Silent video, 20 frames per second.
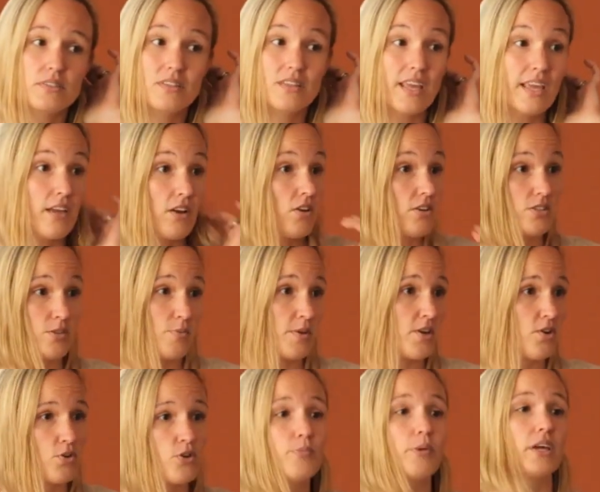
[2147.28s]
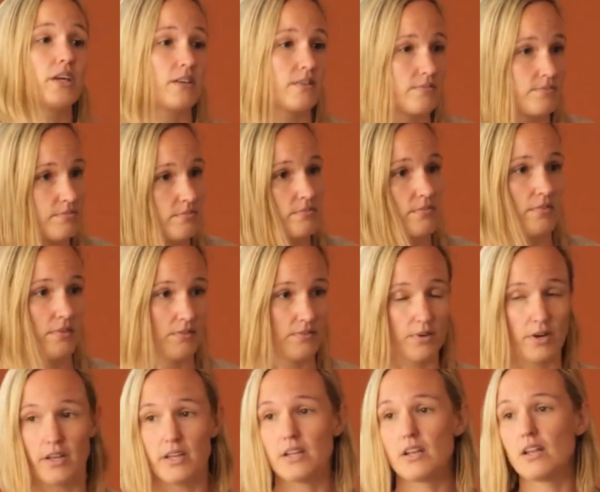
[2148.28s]
They can also be grooming,
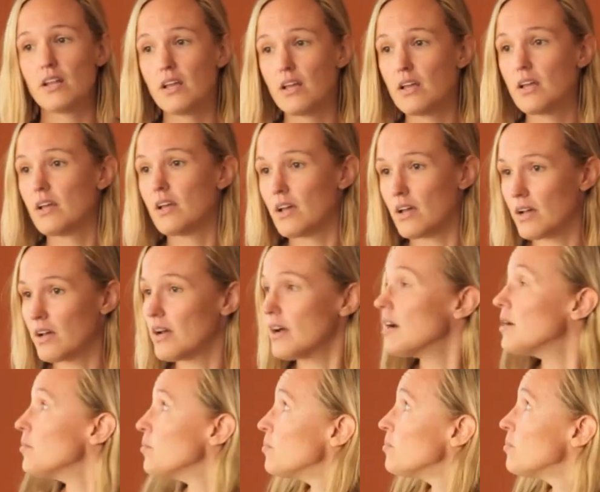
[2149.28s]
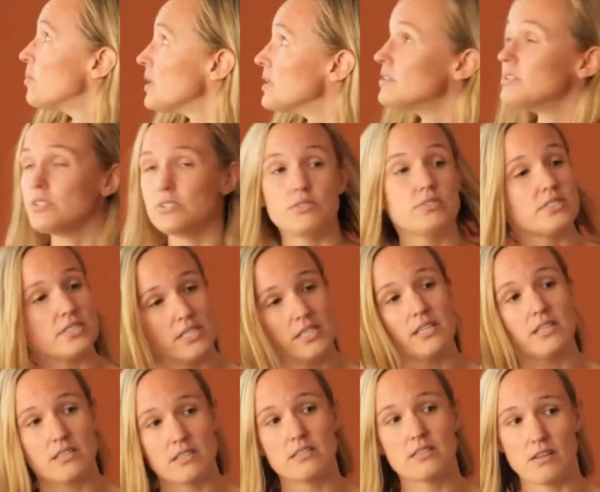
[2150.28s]
right? But you do
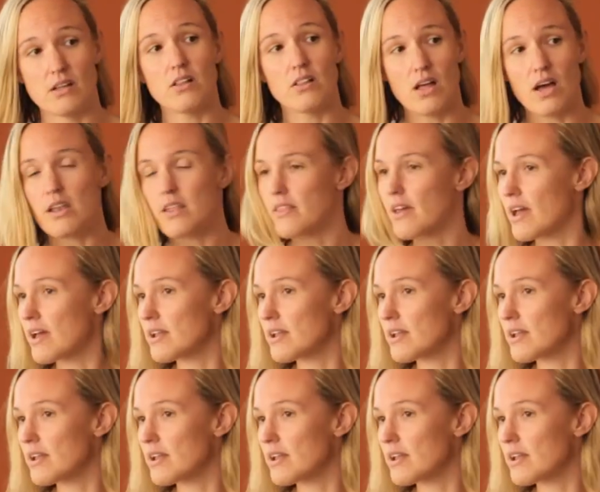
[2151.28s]
see a lot of